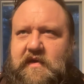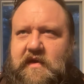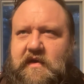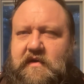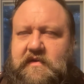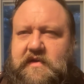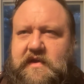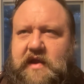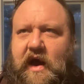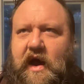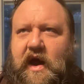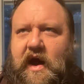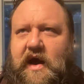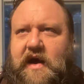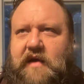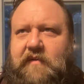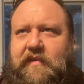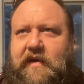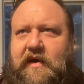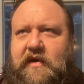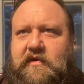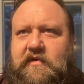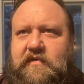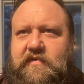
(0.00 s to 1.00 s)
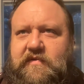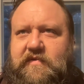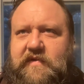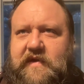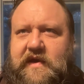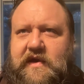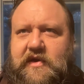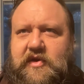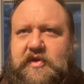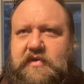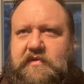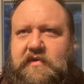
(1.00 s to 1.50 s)
talk about
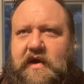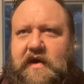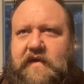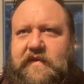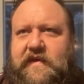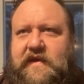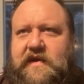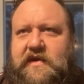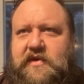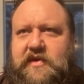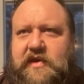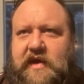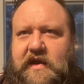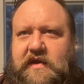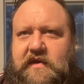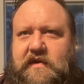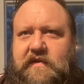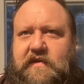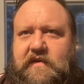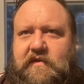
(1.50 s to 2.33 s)
the issue on the agenda